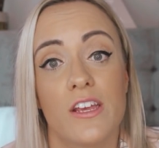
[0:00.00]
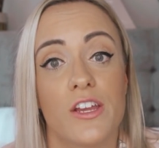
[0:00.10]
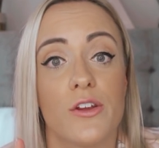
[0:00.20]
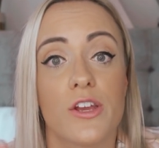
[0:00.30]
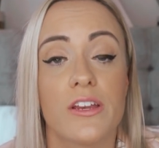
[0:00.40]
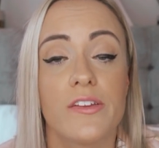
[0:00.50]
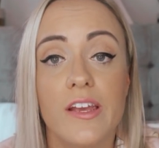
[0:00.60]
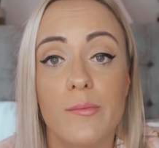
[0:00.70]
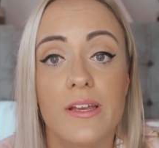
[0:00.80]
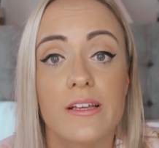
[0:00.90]
You know, you can
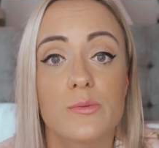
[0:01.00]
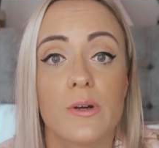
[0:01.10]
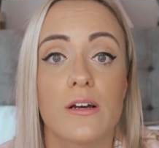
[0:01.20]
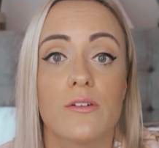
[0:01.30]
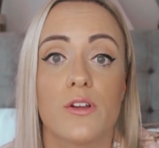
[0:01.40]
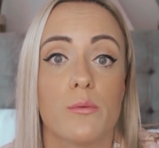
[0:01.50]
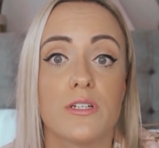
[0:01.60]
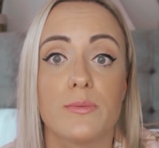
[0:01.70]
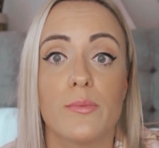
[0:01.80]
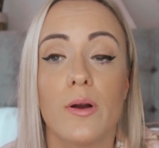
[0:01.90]
DM me as well if you don't
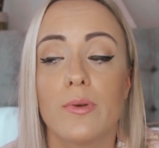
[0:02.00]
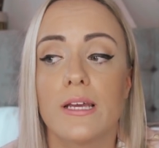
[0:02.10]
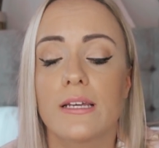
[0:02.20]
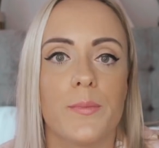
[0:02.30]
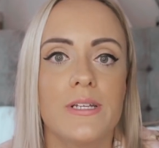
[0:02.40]
want it to be public.